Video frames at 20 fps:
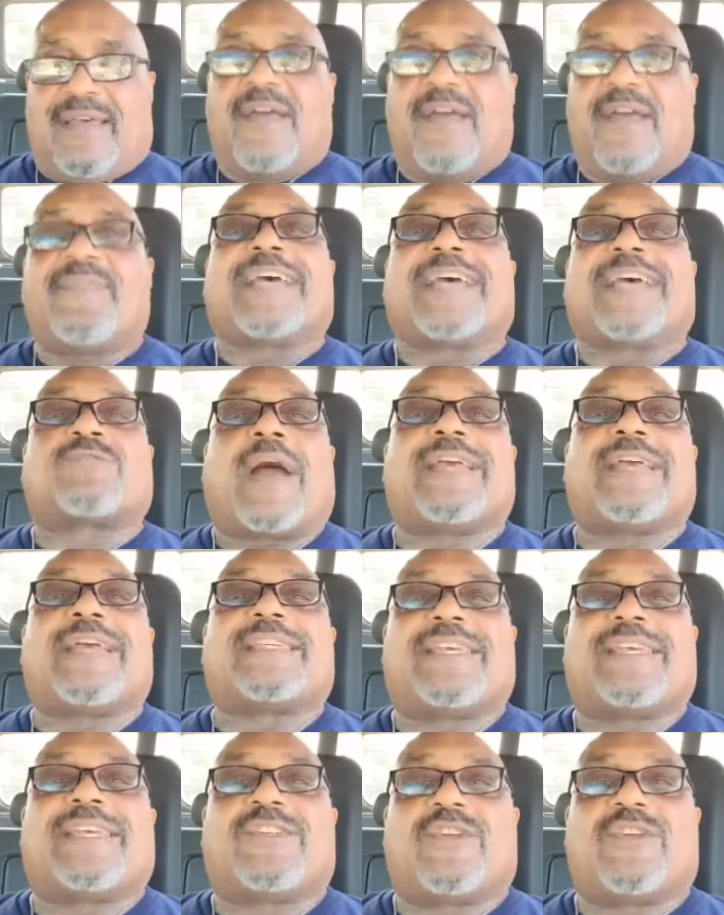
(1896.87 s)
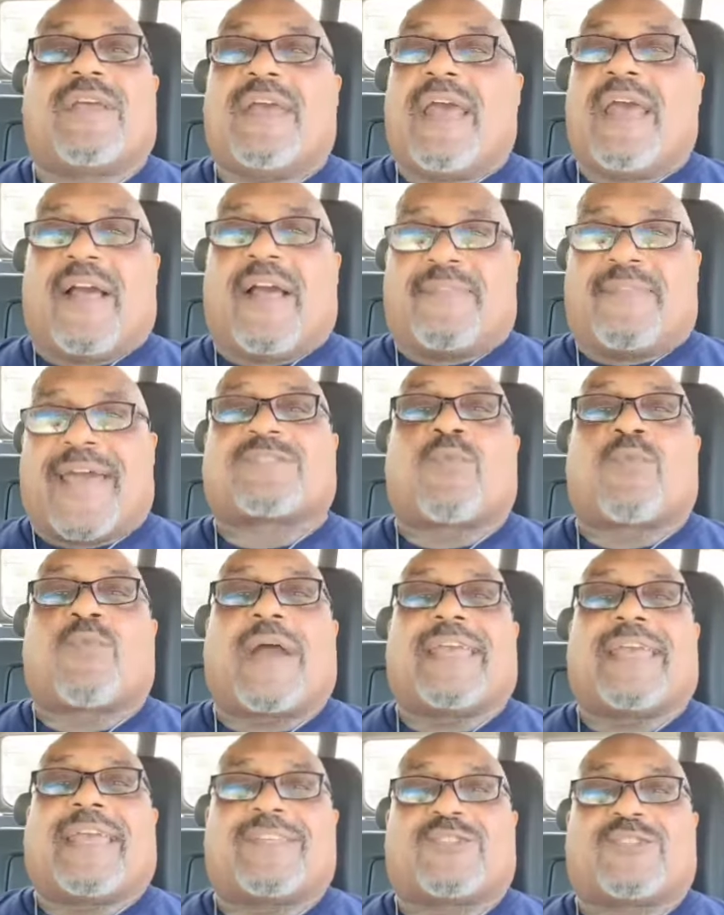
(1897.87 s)
That's why he's hitting you. That's why
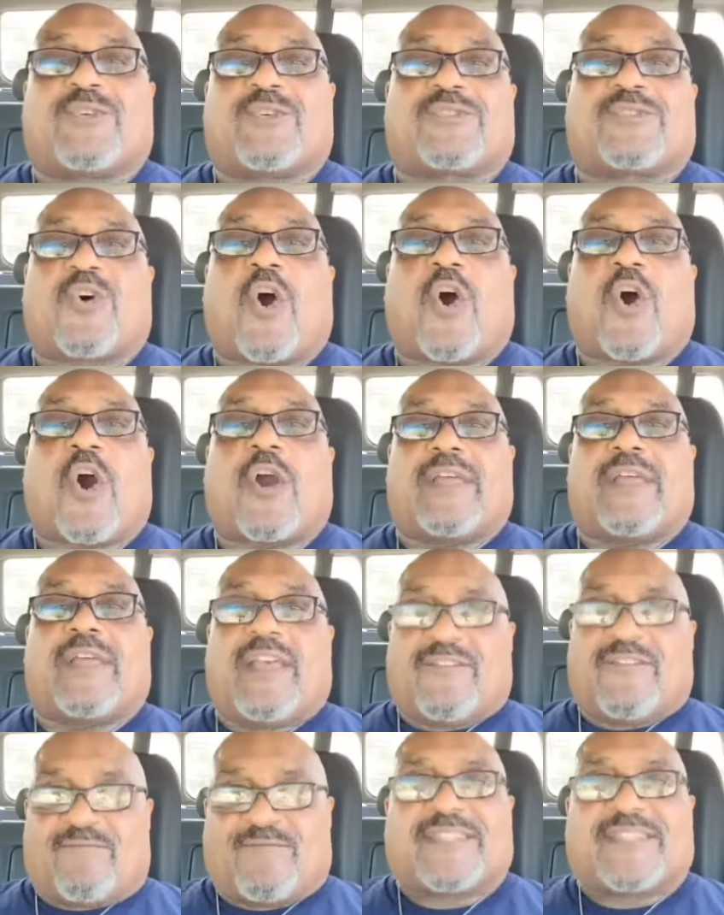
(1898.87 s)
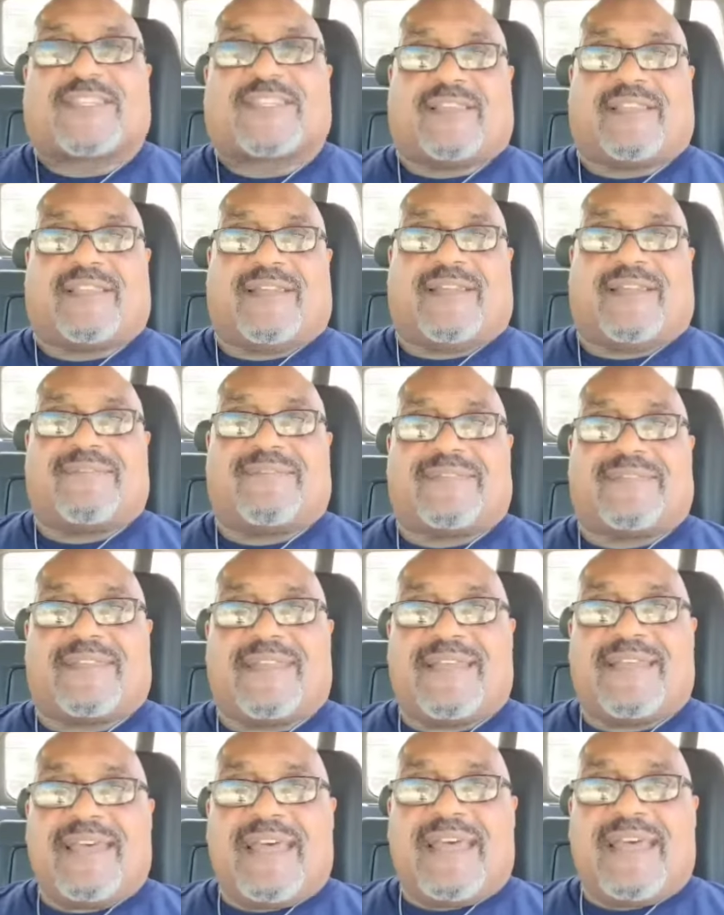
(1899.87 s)
he hits you so hard physically.
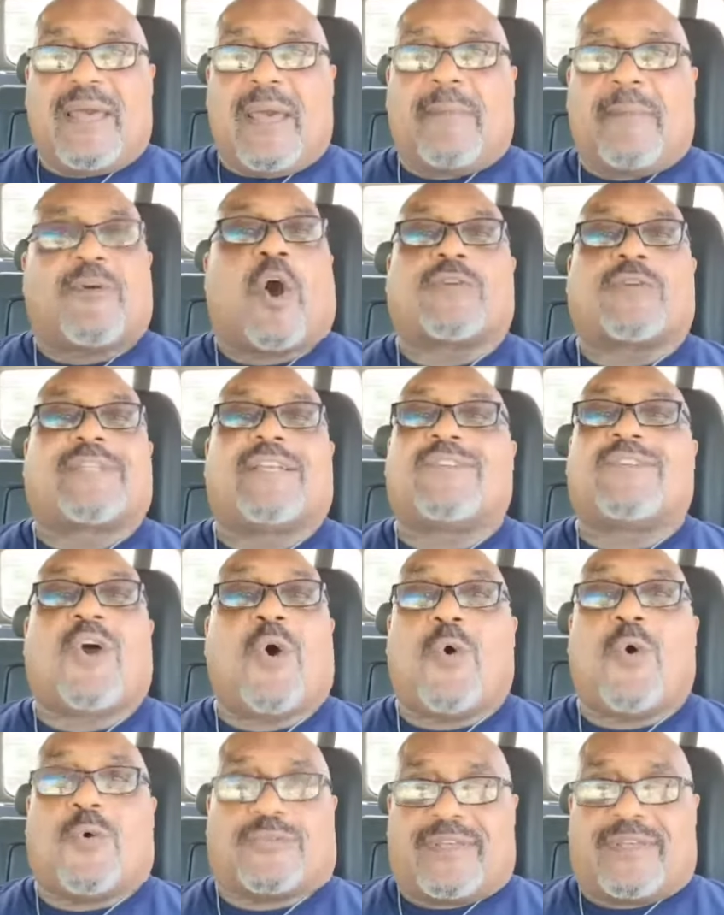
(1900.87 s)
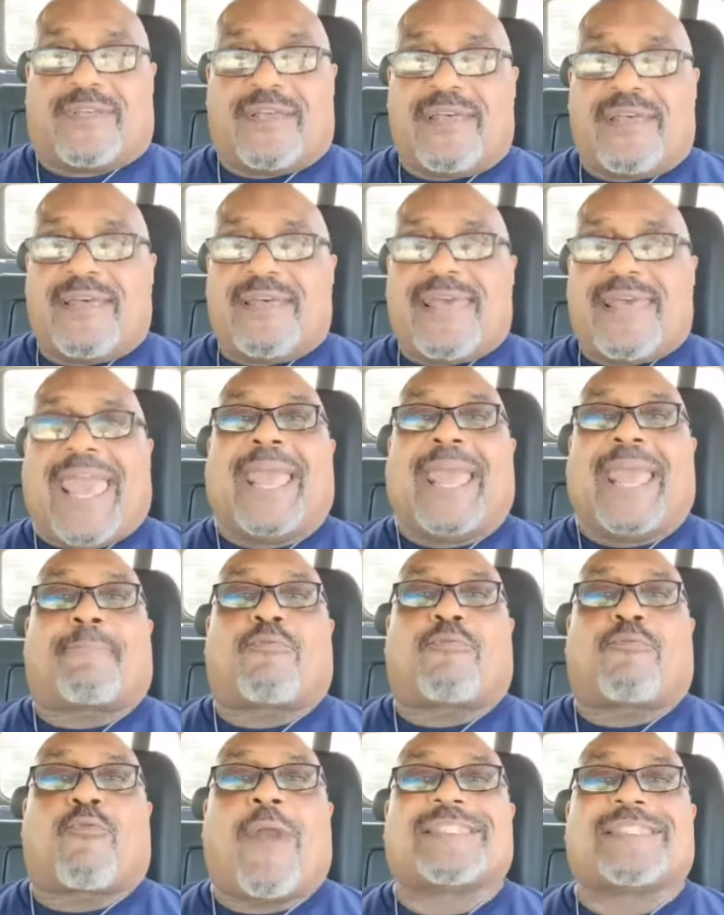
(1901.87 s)
Because he knows a
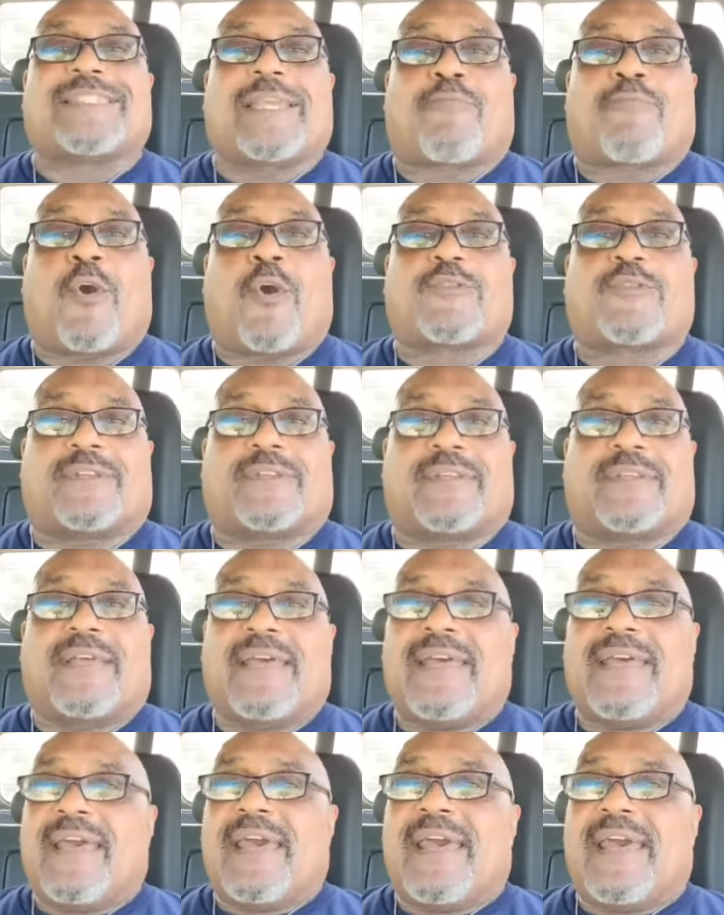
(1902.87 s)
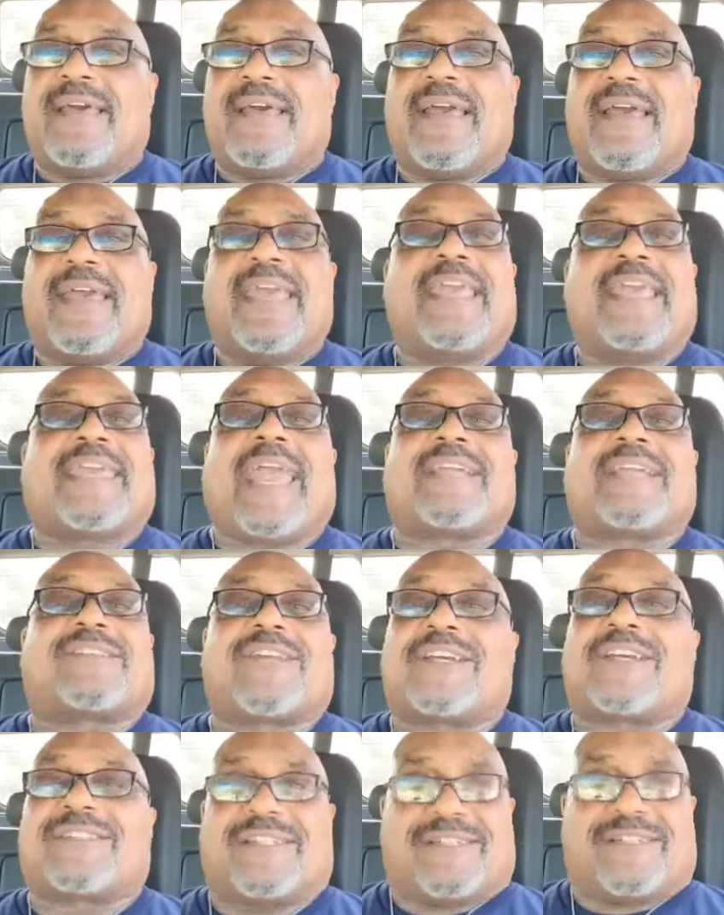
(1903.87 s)
praising person, he can't
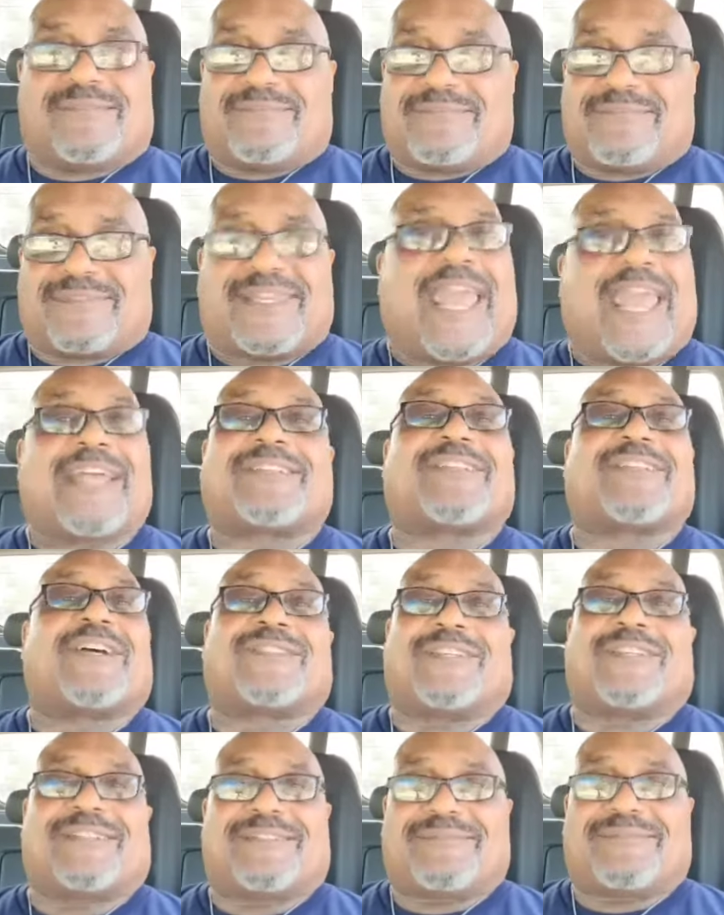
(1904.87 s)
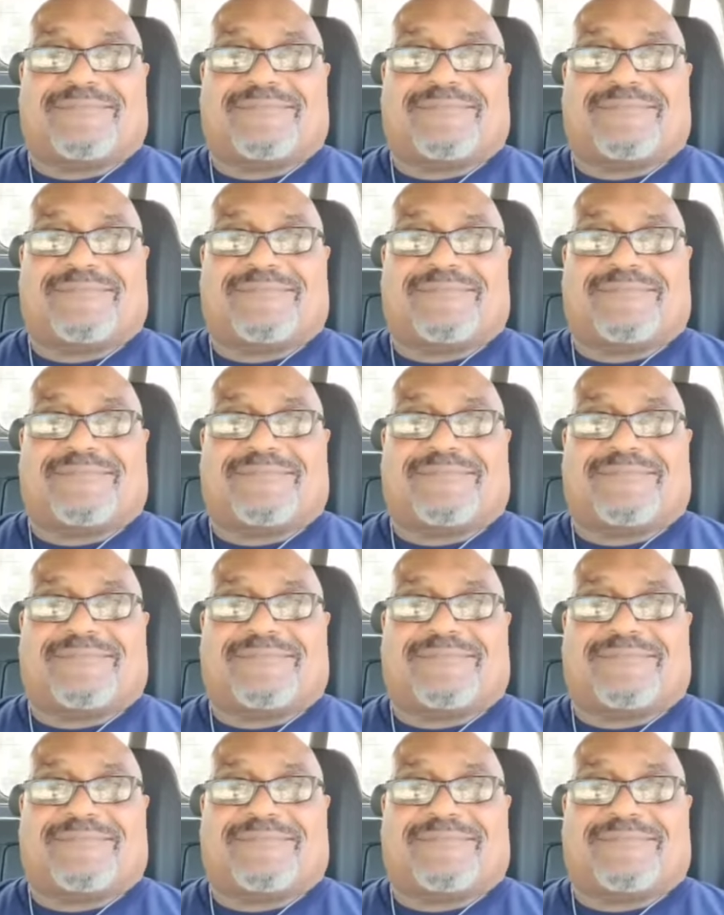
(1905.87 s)
touch it. Can't touch it.